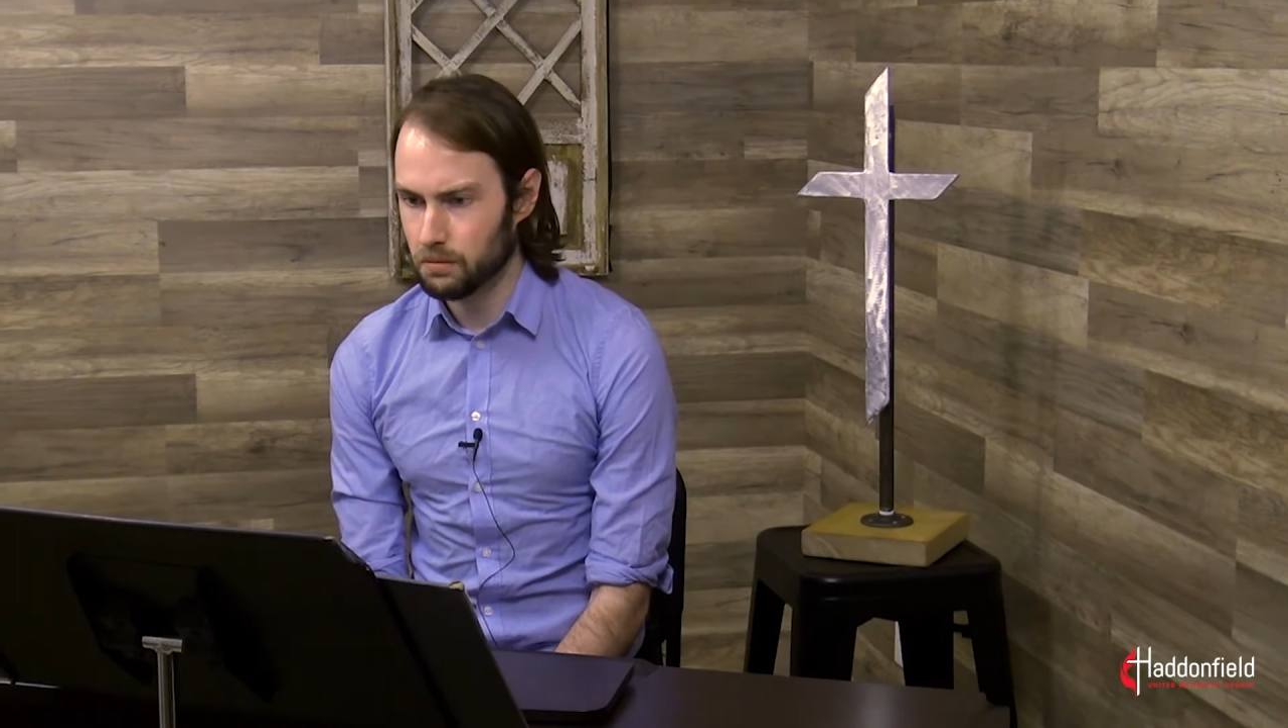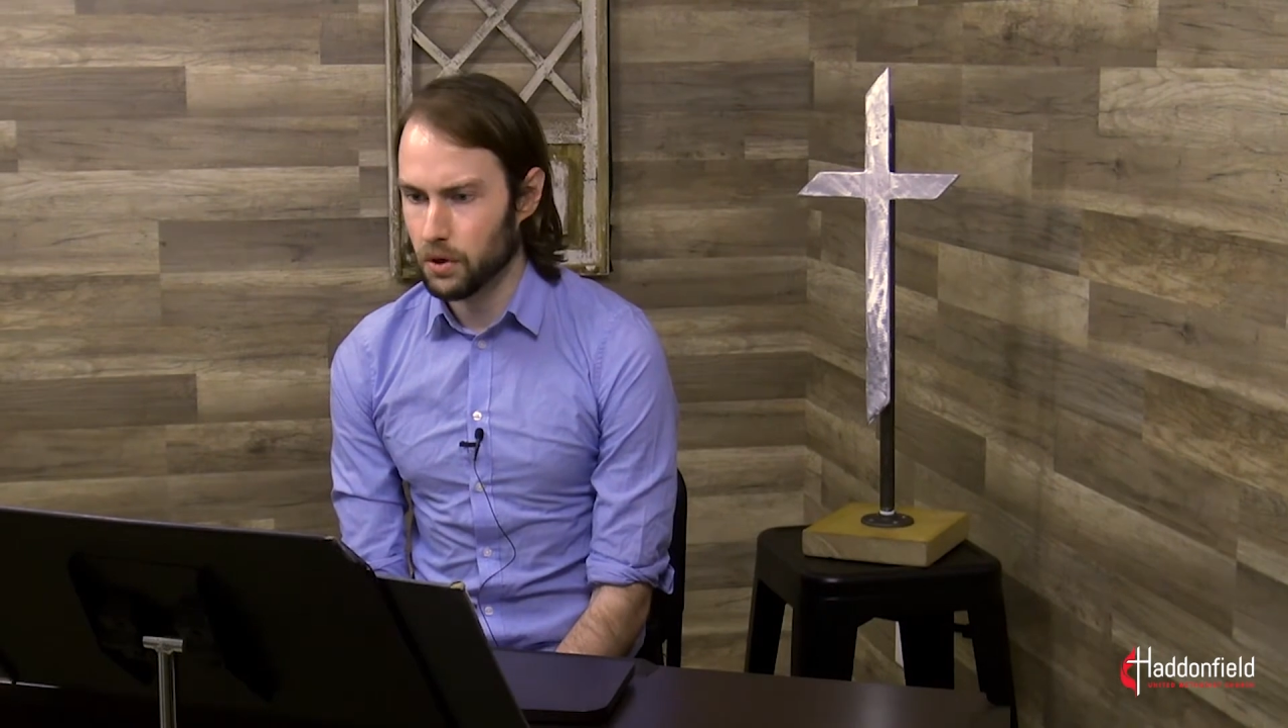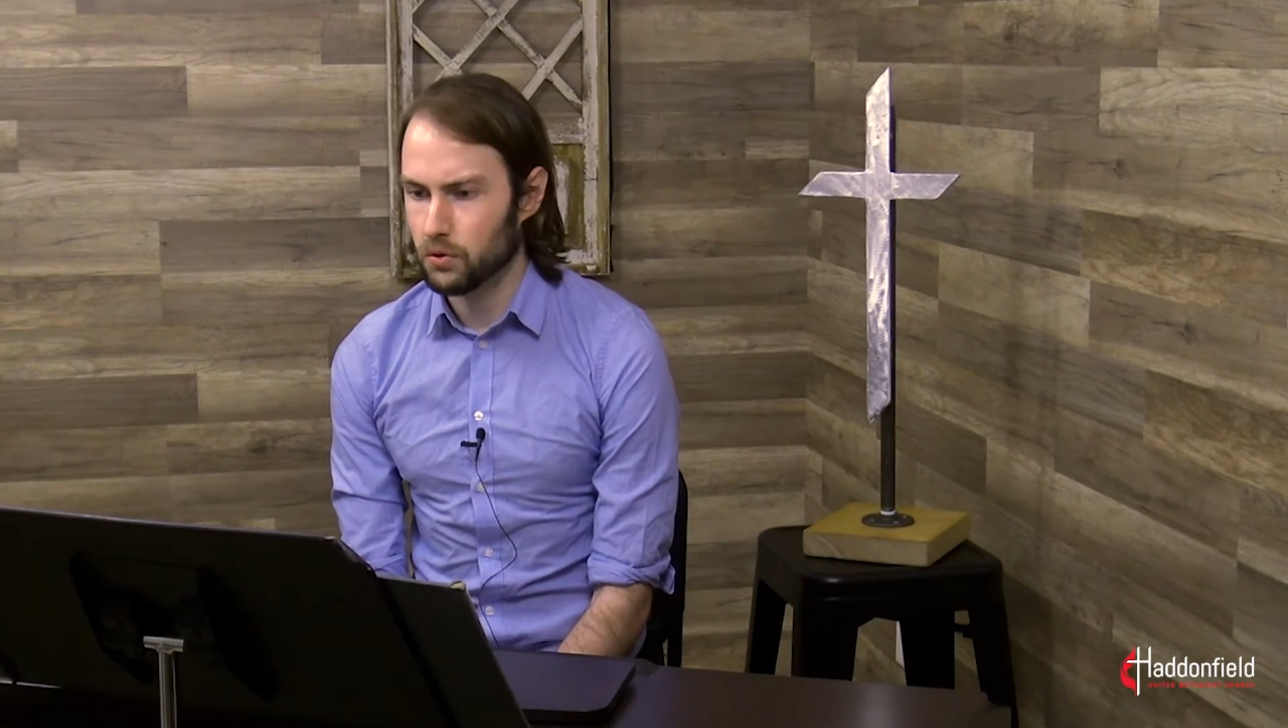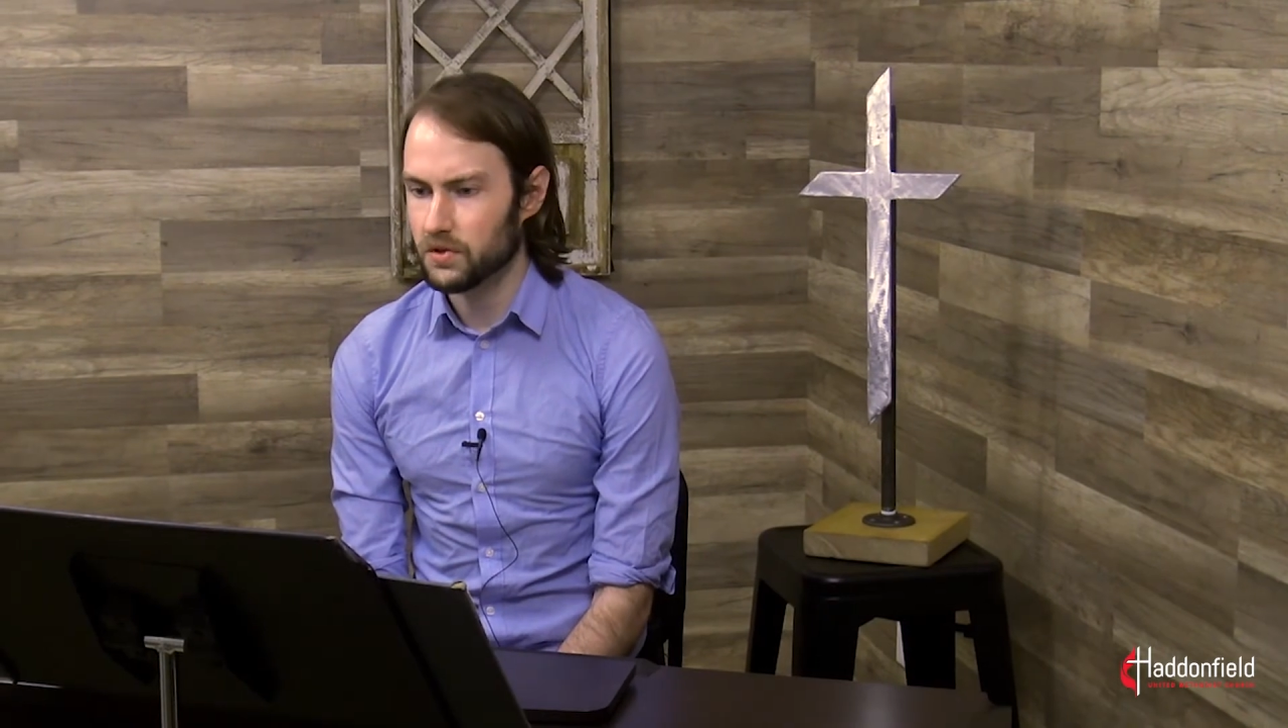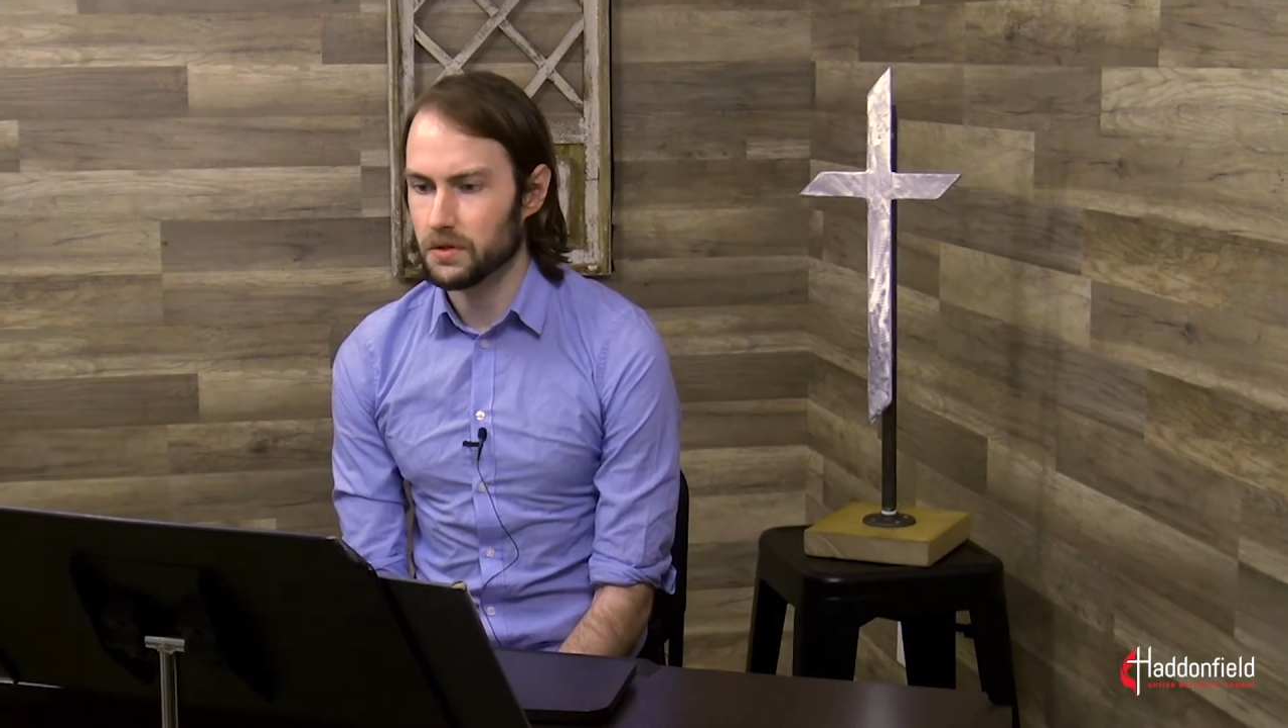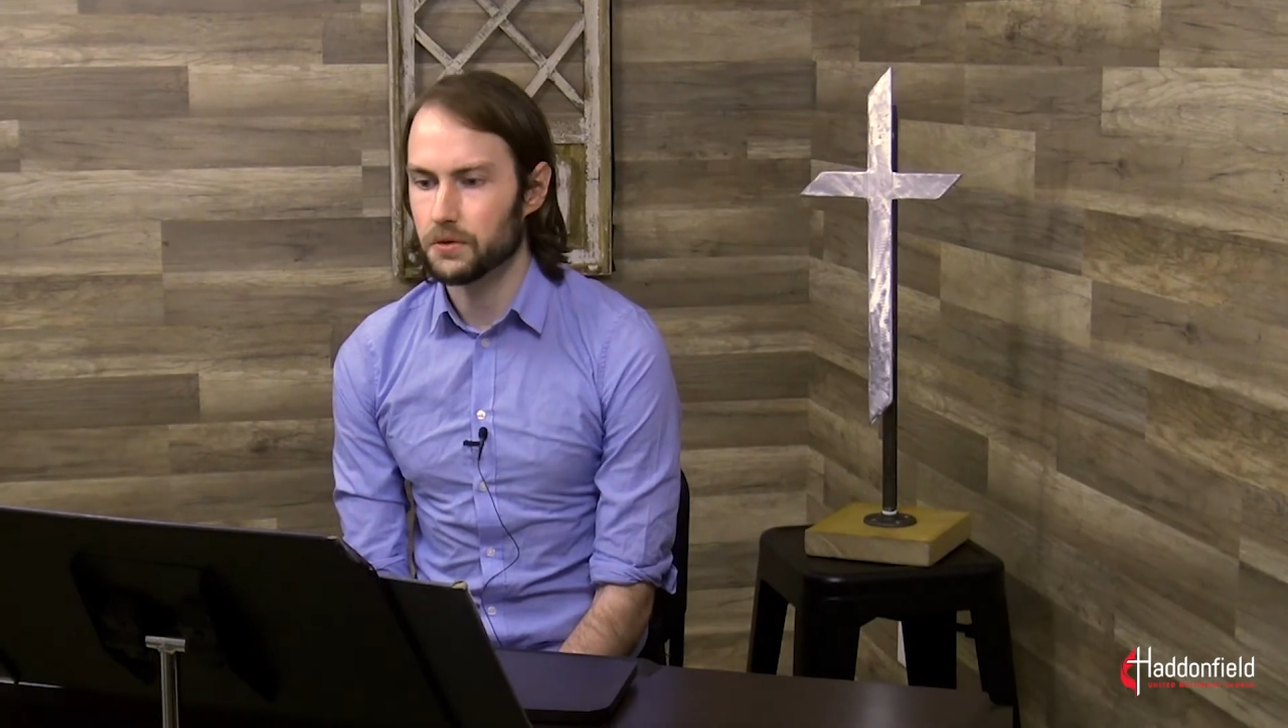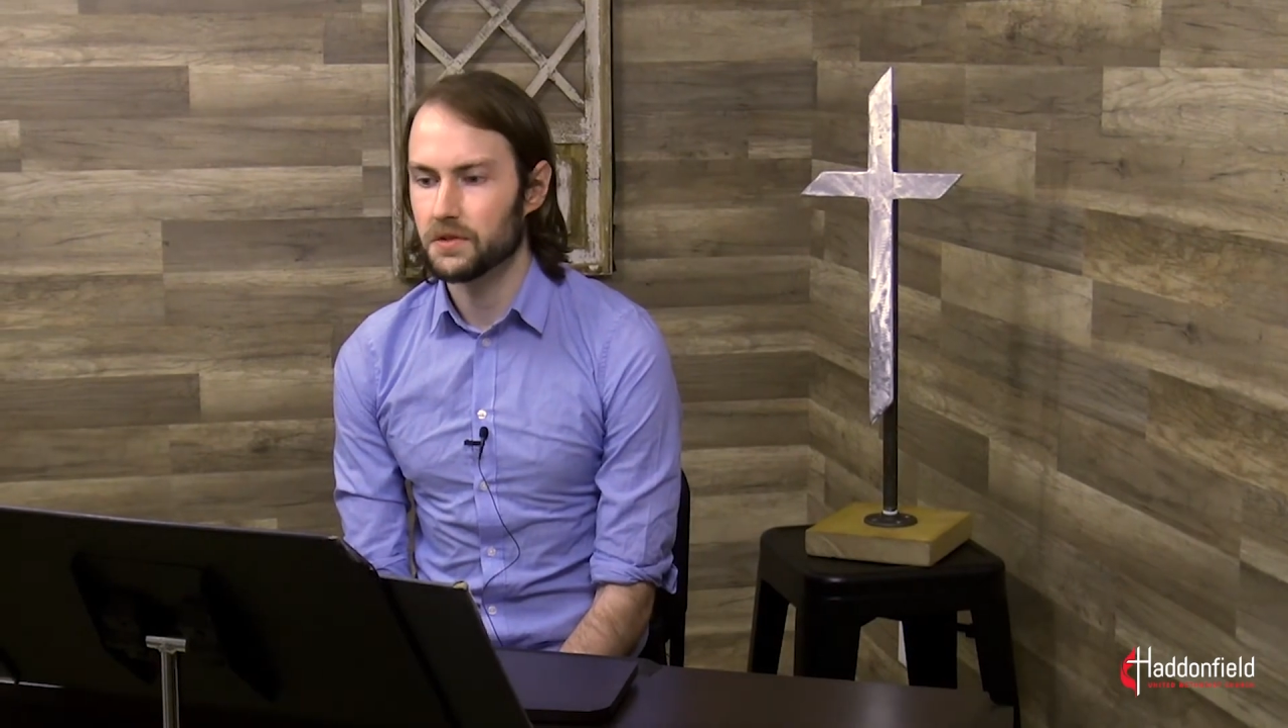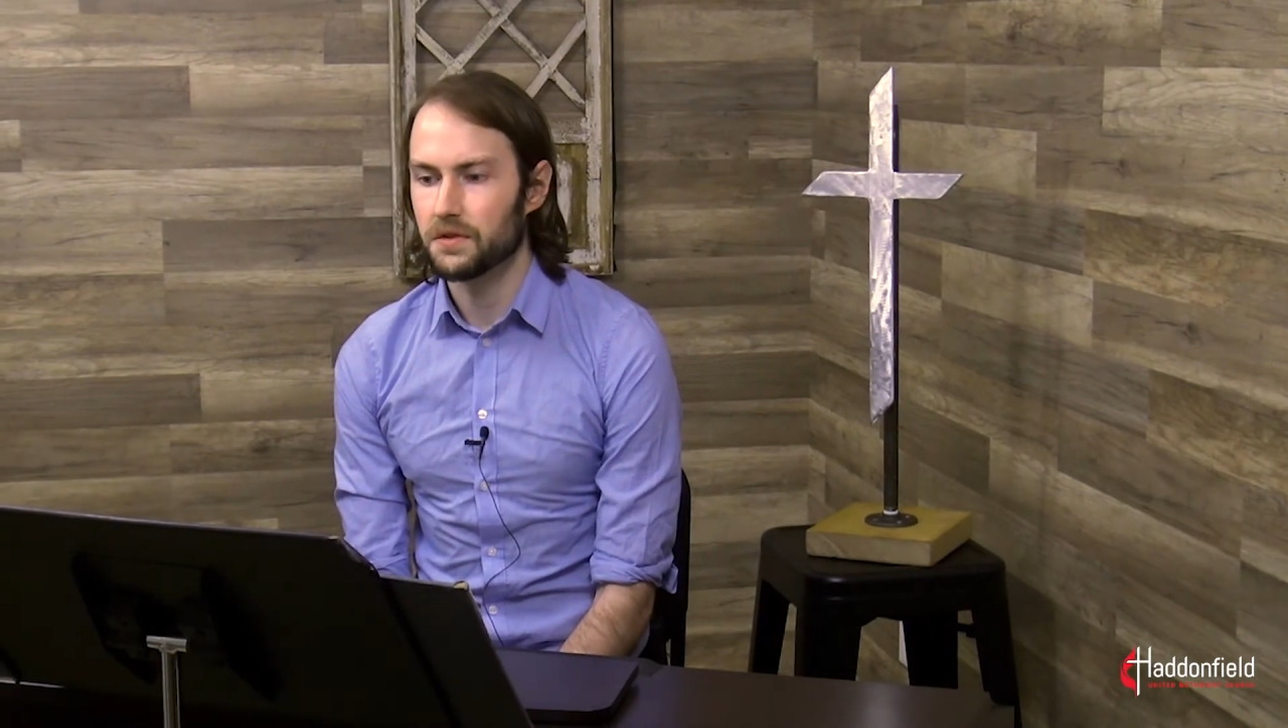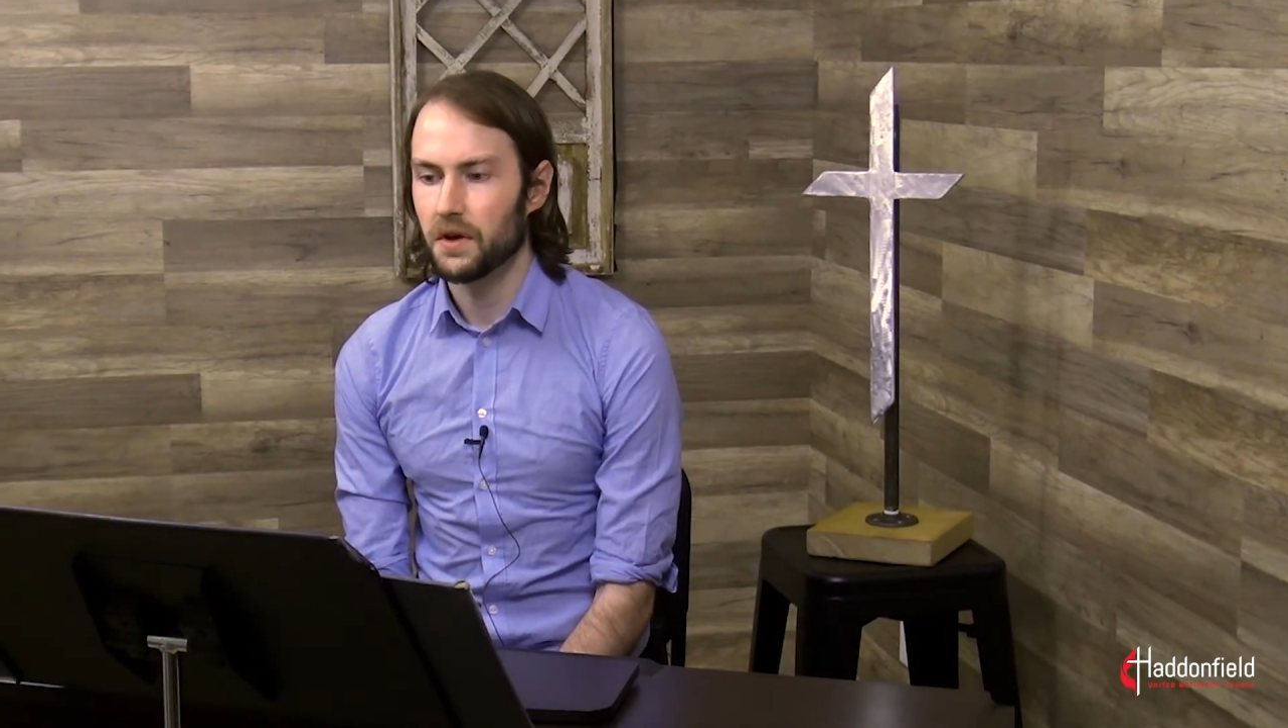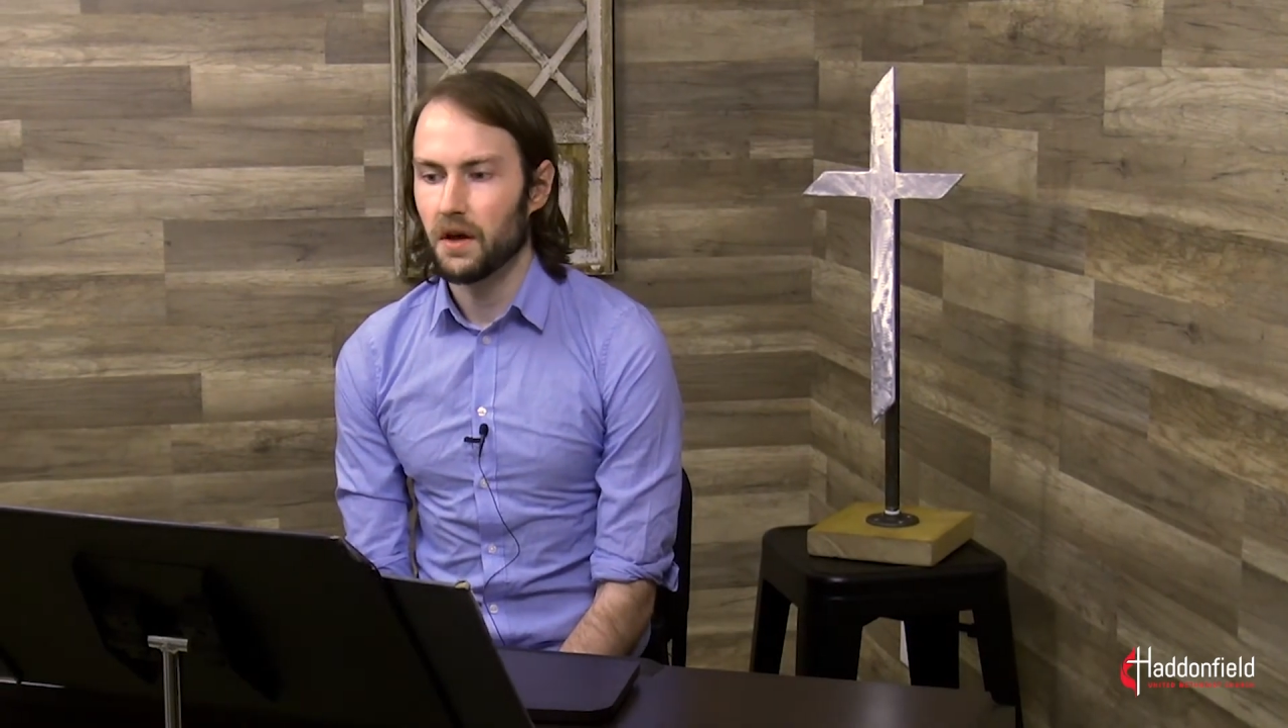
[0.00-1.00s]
postludes